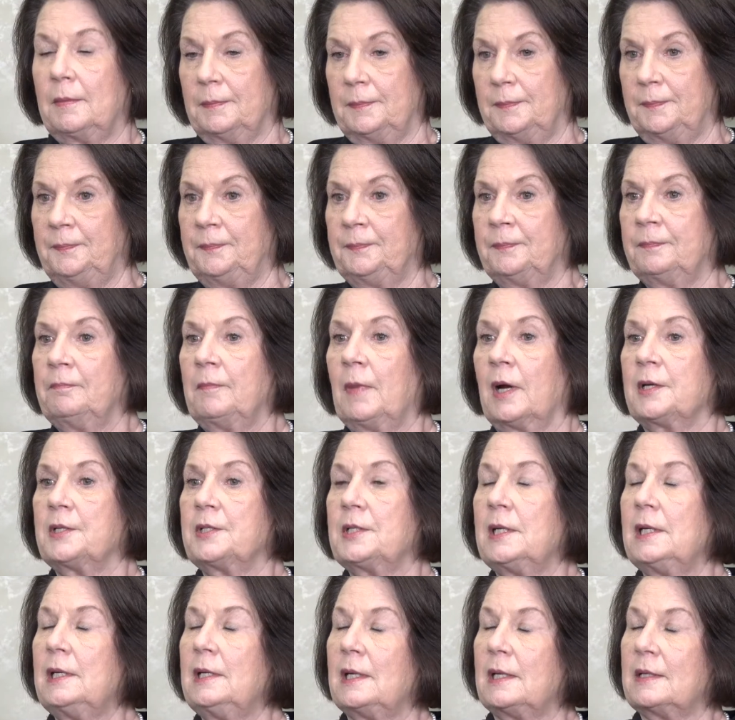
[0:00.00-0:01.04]

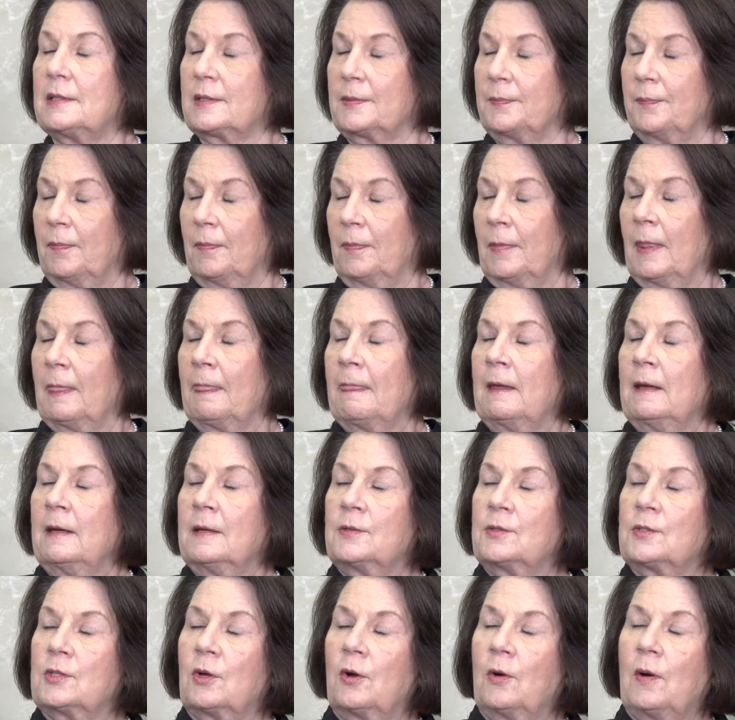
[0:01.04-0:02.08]
martinis.
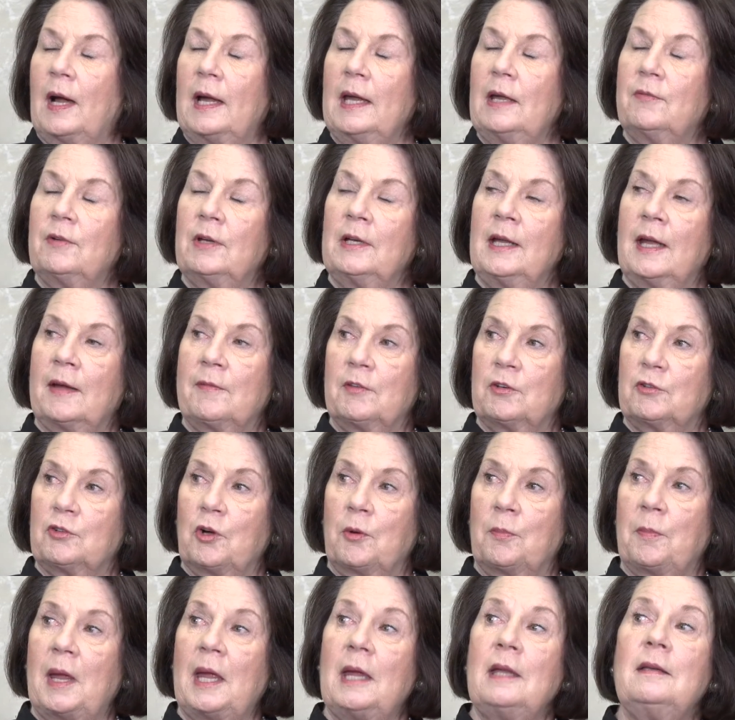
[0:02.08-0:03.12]
So I even have the
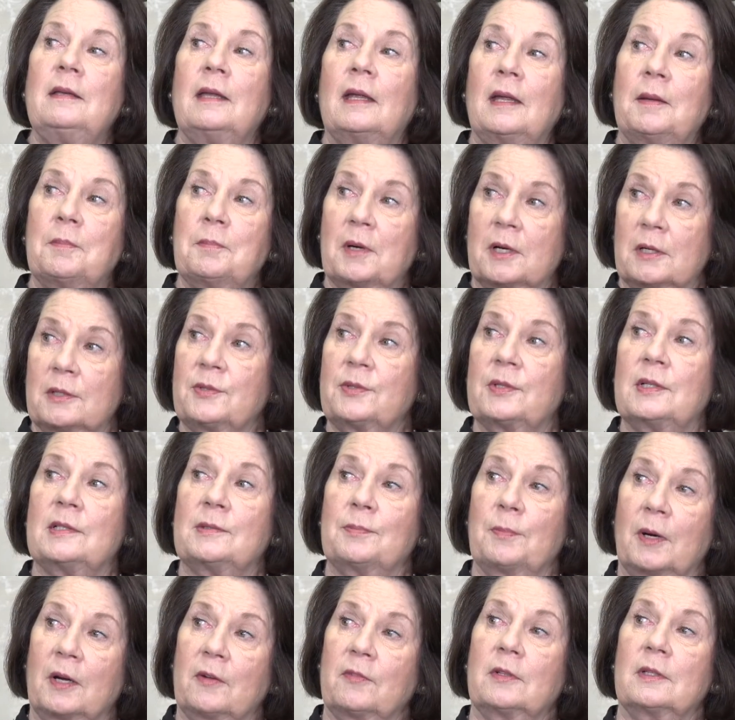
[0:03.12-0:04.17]
domain name Marcie's
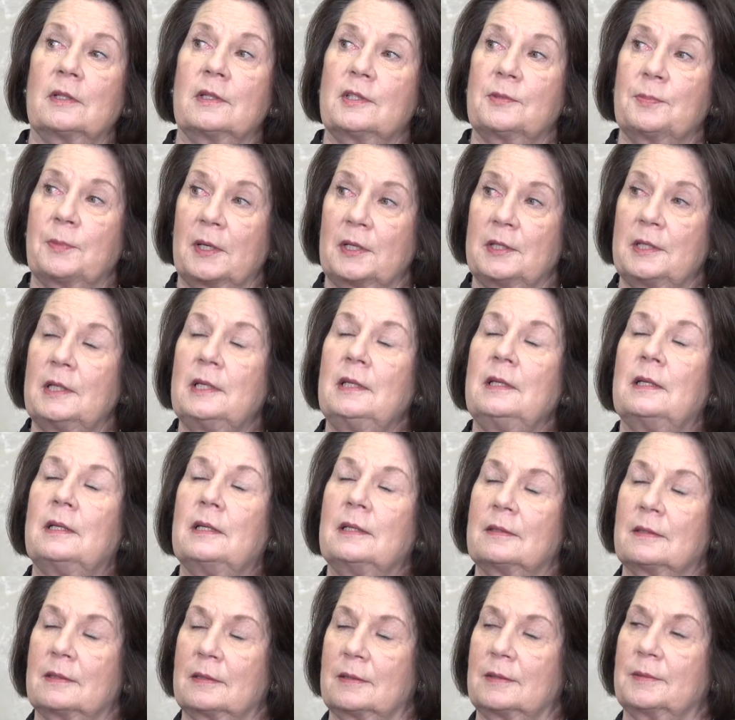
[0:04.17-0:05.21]
Marvelous
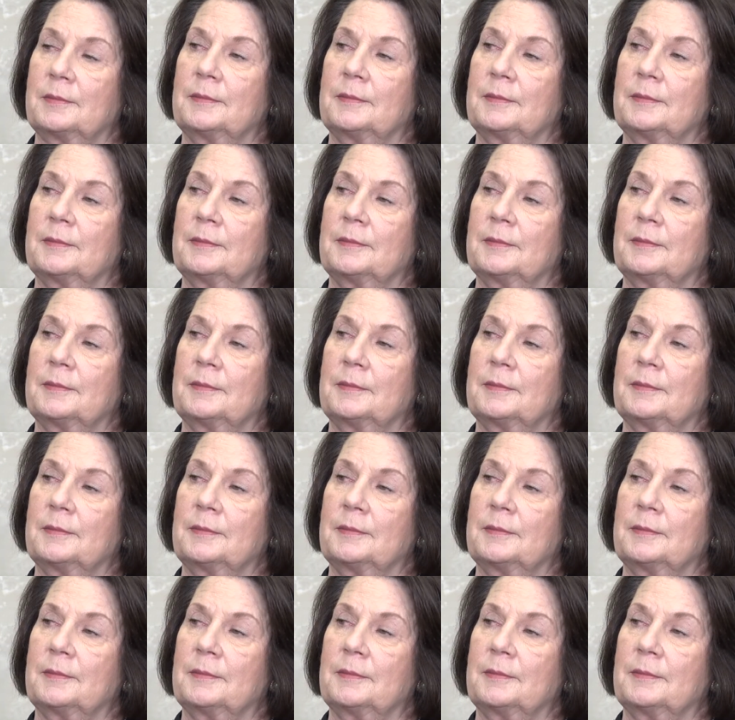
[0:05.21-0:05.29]
Martinis.